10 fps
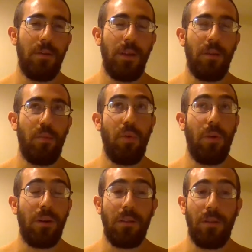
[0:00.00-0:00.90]
in the pool
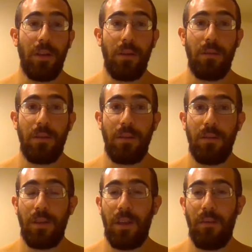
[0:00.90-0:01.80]
also like
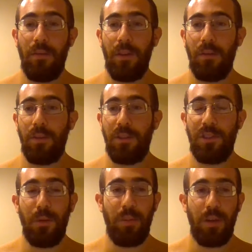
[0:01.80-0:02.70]
taking a video, just
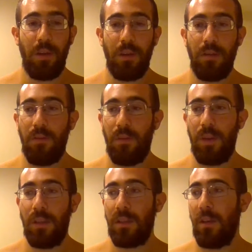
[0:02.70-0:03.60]
jumping in different
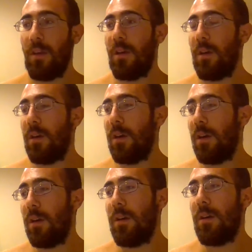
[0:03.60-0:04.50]
ways.
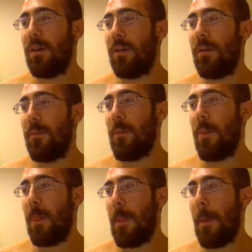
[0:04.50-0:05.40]
Um,
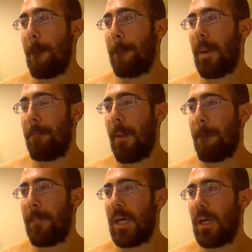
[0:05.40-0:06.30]

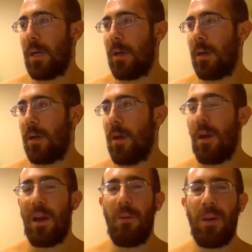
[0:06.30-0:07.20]

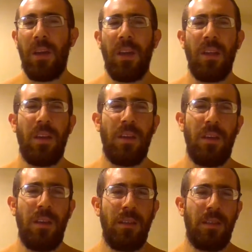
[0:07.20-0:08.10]
I want to get like an
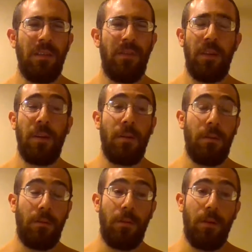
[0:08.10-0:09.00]
easy
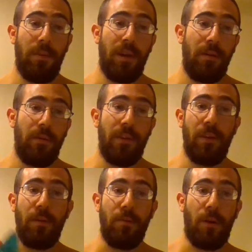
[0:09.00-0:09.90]
a better
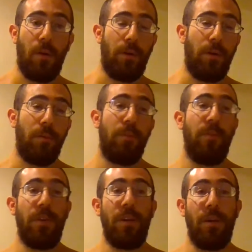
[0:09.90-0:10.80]
video recorder,
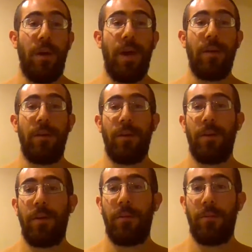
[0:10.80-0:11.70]
video editor,
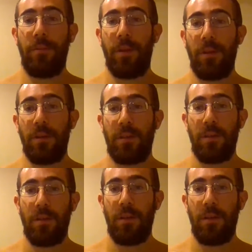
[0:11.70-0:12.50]
because